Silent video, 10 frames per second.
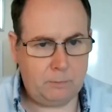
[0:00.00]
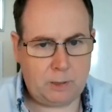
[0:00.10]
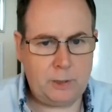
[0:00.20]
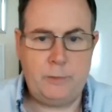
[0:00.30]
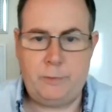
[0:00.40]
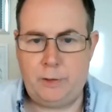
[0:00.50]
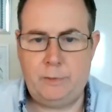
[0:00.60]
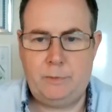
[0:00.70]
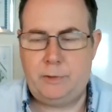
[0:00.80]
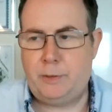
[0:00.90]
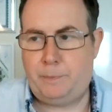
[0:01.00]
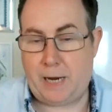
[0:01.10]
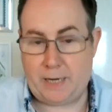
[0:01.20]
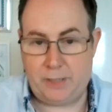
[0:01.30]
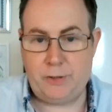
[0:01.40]
Well, the
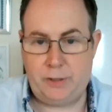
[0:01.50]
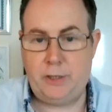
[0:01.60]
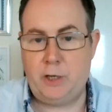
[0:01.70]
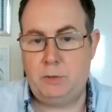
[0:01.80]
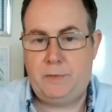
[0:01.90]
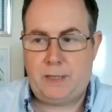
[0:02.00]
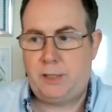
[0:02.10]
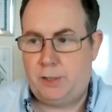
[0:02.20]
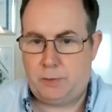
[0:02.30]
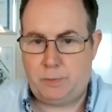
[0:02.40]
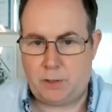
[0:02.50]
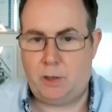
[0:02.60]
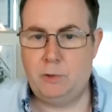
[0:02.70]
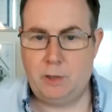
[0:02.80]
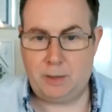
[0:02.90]
package that you got with Exeter was a
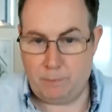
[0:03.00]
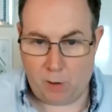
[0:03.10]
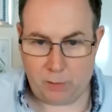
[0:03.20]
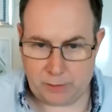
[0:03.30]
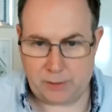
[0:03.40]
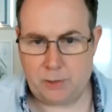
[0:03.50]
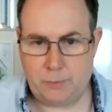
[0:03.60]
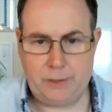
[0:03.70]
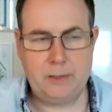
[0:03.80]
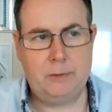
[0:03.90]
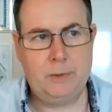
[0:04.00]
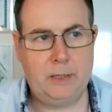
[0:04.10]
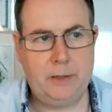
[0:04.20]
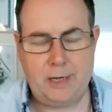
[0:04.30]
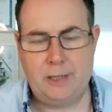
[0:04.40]
whole like marketing suite. So I'm
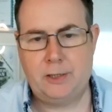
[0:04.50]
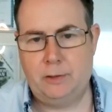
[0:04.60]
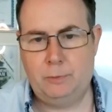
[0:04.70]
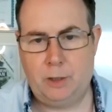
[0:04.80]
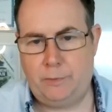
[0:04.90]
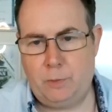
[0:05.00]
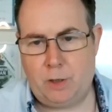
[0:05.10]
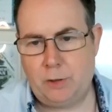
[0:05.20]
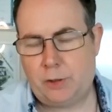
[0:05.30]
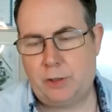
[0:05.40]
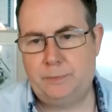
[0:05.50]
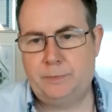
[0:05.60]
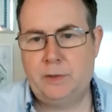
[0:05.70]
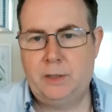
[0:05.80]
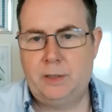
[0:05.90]
like, okay, so what have you watched?
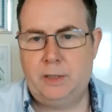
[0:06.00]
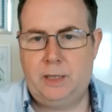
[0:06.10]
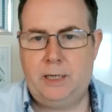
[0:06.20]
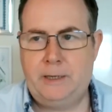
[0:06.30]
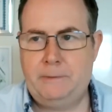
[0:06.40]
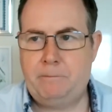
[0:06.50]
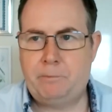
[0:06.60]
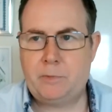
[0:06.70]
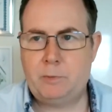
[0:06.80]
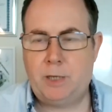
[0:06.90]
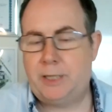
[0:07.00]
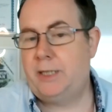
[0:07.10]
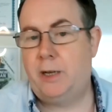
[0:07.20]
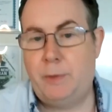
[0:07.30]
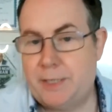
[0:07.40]
Well, I
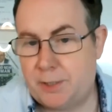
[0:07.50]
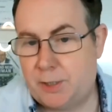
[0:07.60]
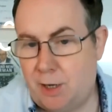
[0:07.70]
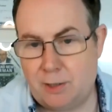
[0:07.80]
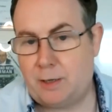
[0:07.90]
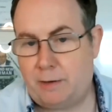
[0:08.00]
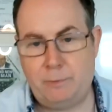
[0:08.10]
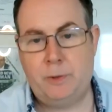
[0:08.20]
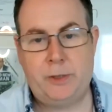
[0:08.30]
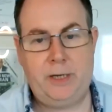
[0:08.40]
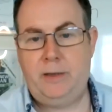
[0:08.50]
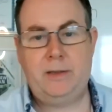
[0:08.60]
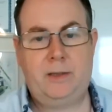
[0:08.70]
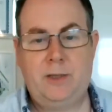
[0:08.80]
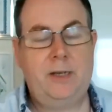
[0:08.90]
didn't know where to start, so I haven't watched
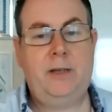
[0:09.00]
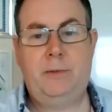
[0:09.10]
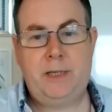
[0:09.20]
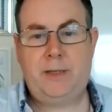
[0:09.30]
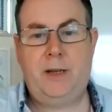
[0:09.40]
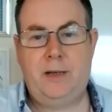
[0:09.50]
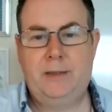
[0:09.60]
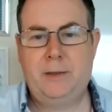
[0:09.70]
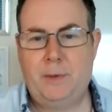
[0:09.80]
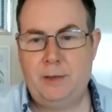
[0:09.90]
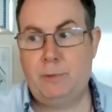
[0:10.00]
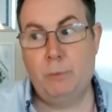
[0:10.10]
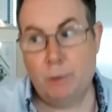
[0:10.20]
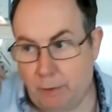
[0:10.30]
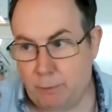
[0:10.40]
anything because I didn't know where to start. And I'm like,
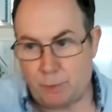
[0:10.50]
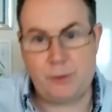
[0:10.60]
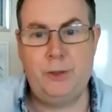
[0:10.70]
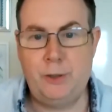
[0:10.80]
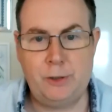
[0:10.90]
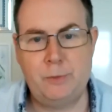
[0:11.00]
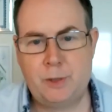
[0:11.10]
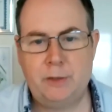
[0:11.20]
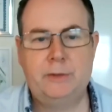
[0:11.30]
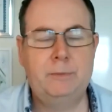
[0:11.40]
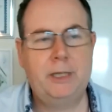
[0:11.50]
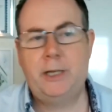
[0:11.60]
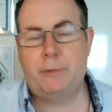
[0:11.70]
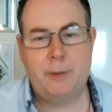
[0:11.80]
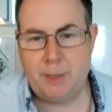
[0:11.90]
well, go and watch the YouTube stuff. Well, I
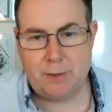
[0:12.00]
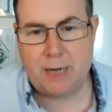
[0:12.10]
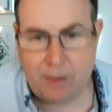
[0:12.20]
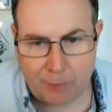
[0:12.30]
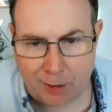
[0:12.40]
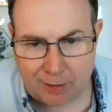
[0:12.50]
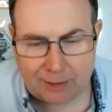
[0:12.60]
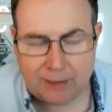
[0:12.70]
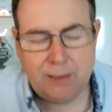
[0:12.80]
don't want to be on camera.